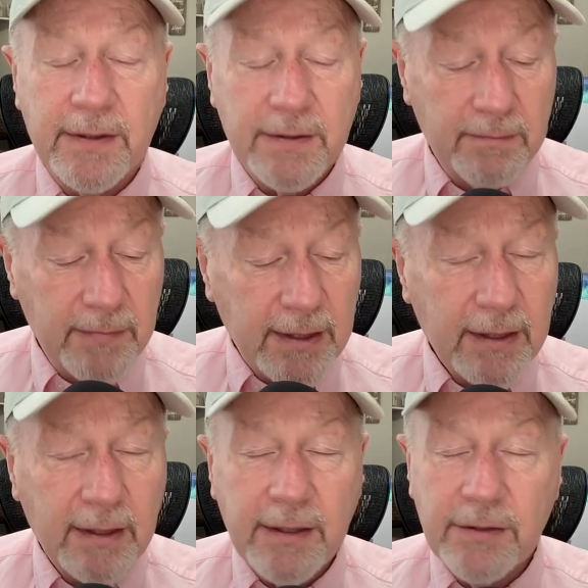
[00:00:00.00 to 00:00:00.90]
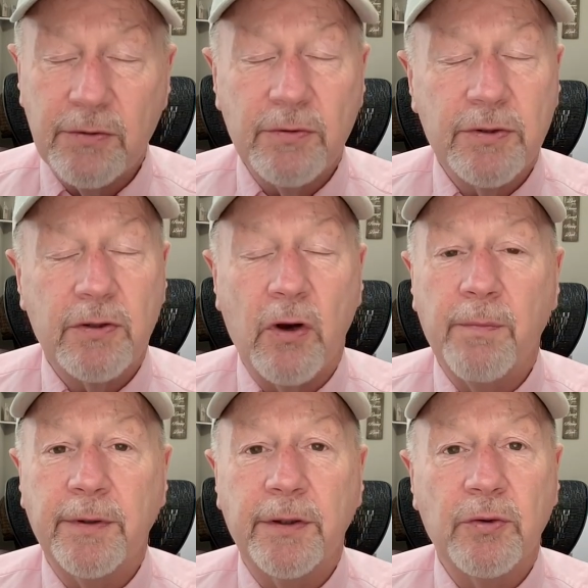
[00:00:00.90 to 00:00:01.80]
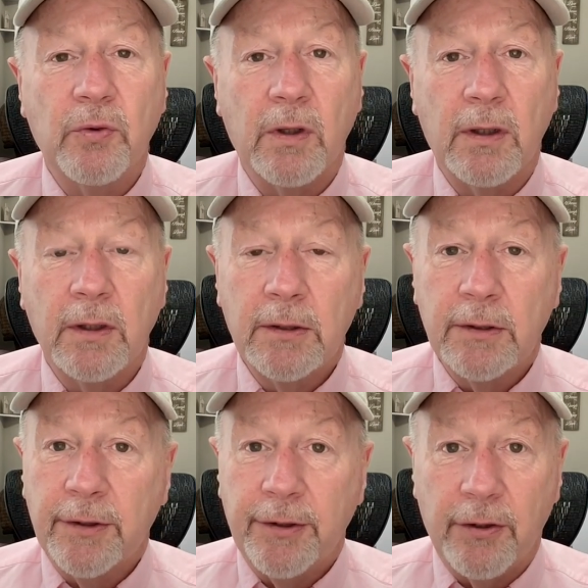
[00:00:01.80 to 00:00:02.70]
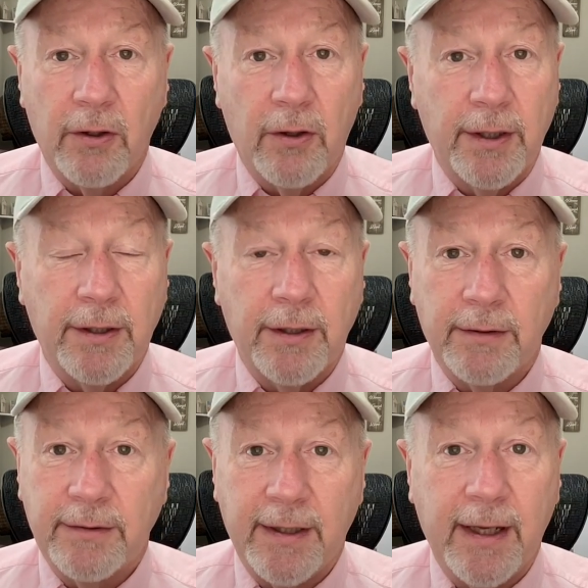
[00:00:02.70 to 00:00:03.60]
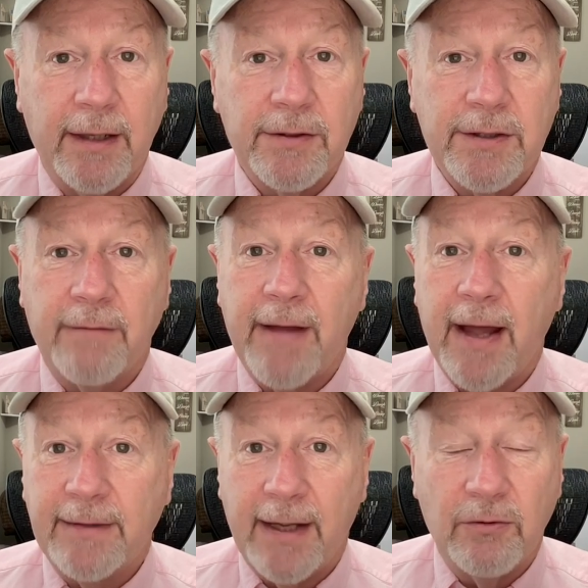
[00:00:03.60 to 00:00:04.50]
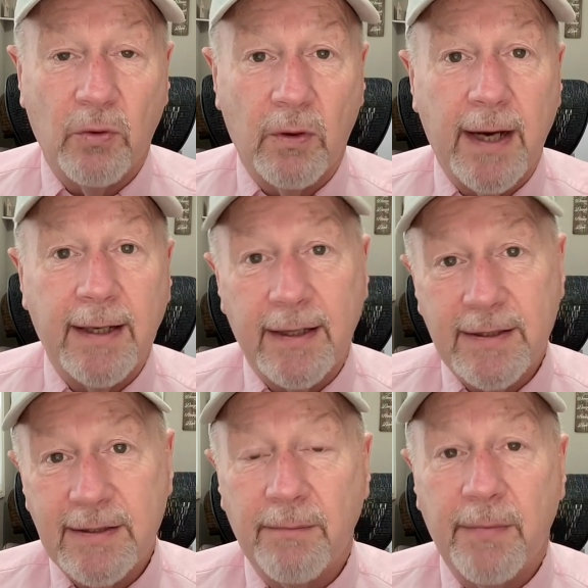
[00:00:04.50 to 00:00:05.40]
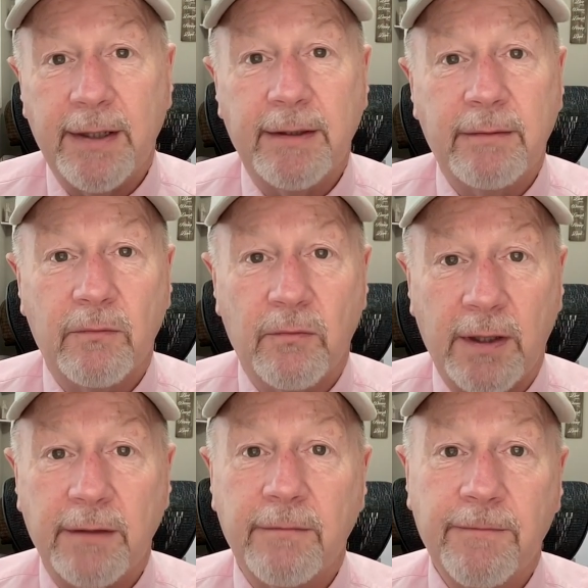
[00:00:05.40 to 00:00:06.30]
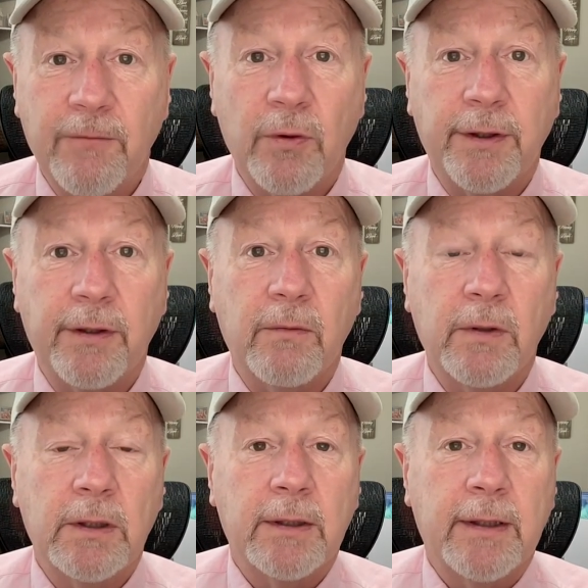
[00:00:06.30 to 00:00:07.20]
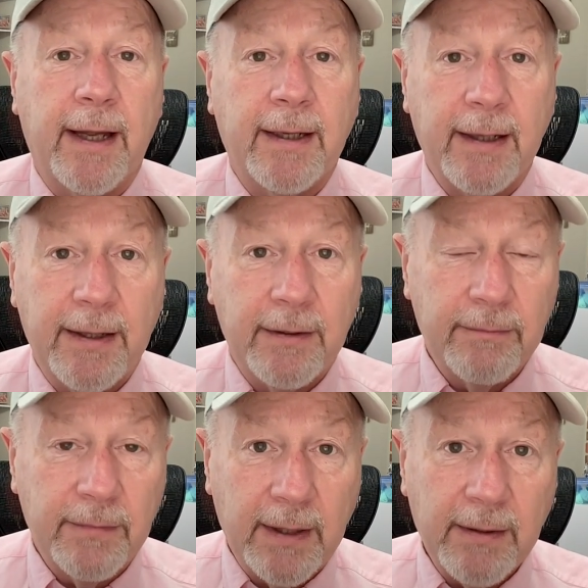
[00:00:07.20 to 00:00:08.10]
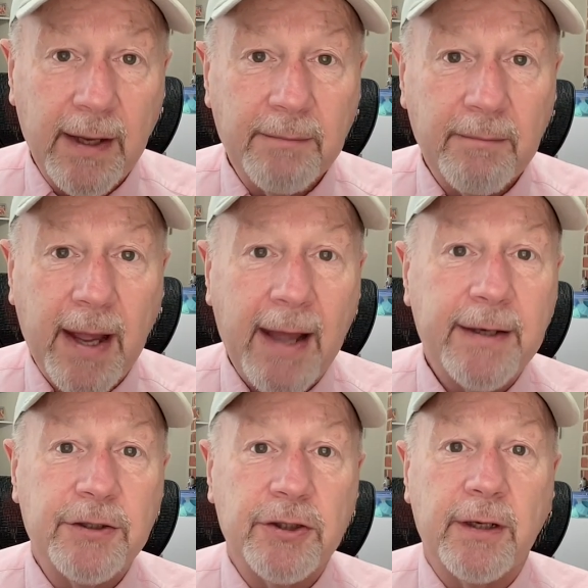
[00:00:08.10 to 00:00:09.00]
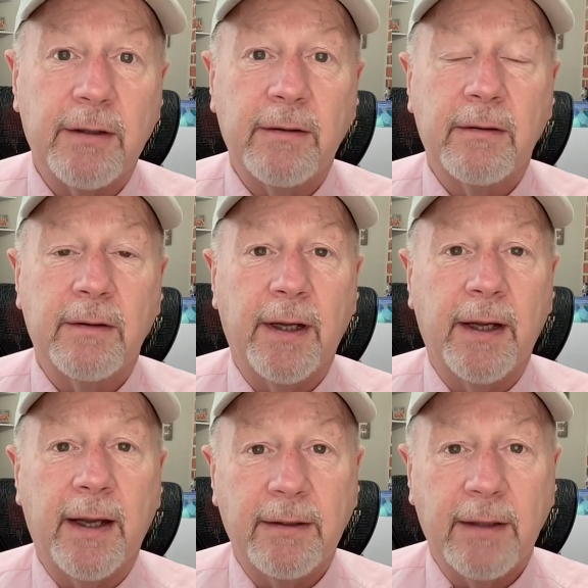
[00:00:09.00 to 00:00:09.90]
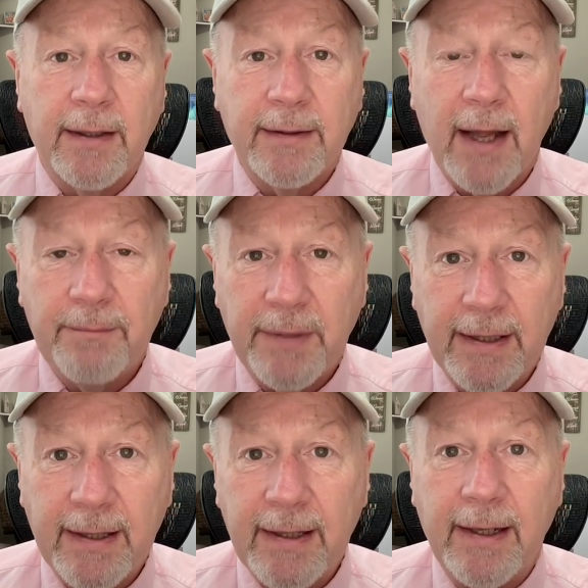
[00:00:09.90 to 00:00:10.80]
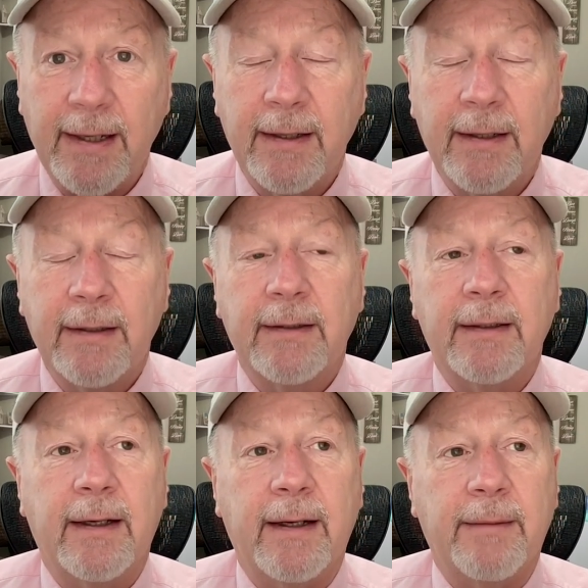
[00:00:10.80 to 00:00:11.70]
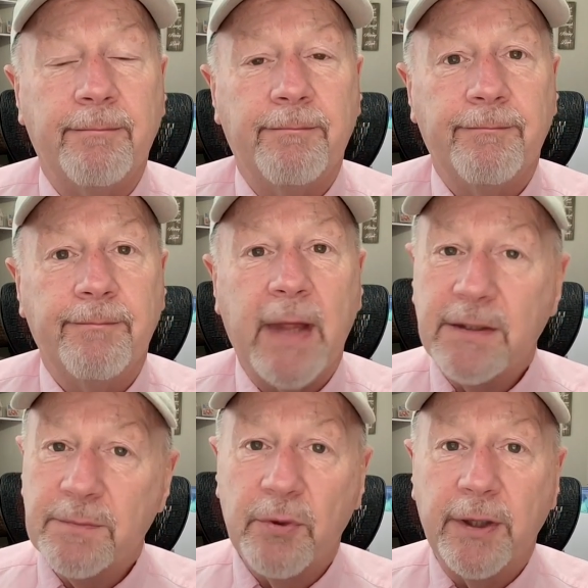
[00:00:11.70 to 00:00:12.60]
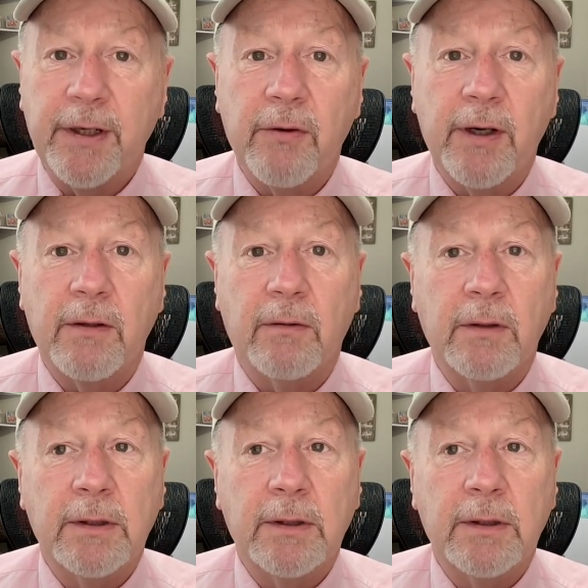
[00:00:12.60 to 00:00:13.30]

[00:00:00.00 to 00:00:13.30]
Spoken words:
immediately as you open the door, you're learning to get yourself out that door and let somebody run it for you and let it and manage it and not be in it. That's pretty critical.